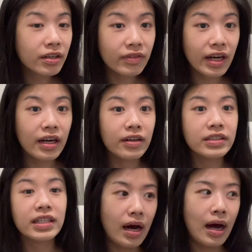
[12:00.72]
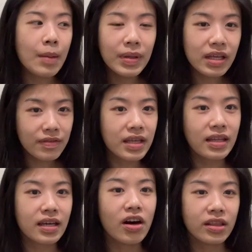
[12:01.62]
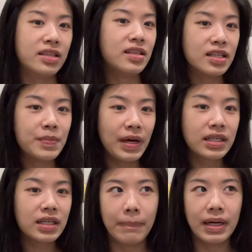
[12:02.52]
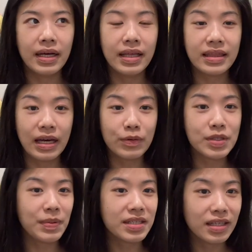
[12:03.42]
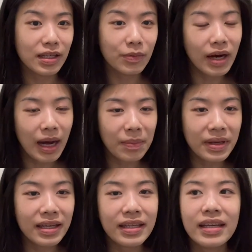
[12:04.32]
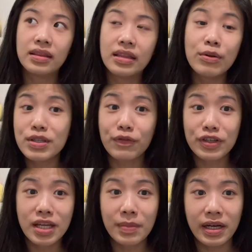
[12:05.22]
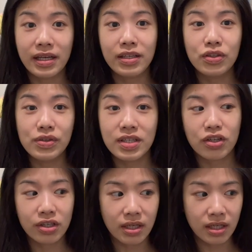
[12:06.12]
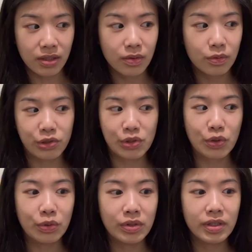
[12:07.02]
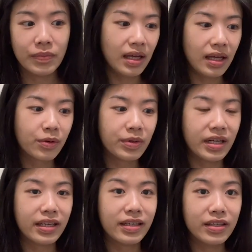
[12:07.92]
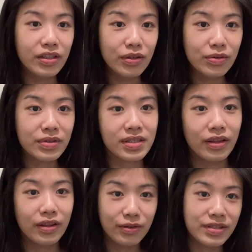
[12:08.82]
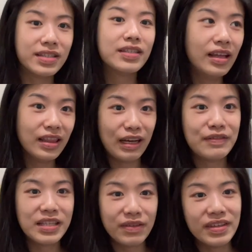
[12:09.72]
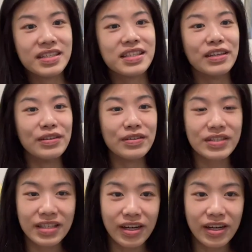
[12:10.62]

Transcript: around. I believe that they caught the suspect, but that was basically what happened. That was the first time I used a tourniquet, which was cool. I like when I can use those life-saving skills